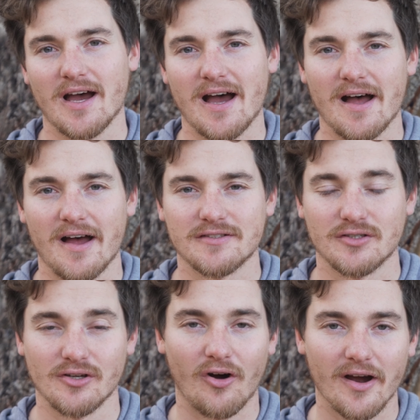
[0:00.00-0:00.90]
uh,
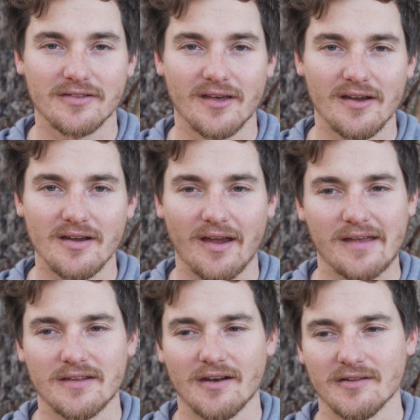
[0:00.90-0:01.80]
to hike there
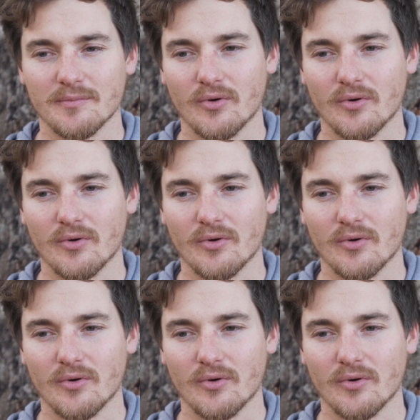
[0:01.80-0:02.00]
and then in the